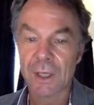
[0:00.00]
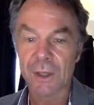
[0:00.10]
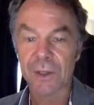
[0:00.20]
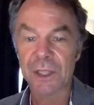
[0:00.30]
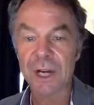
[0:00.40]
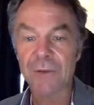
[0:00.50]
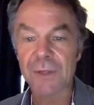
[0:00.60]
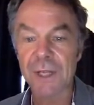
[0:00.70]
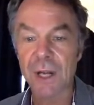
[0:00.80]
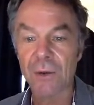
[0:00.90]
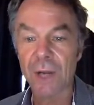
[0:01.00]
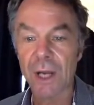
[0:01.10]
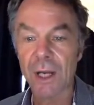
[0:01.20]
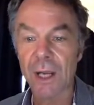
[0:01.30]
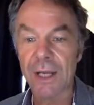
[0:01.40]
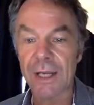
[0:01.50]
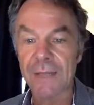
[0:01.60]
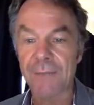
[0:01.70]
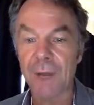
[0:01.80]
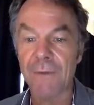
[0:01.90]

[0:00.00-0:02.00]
So the general style guideline is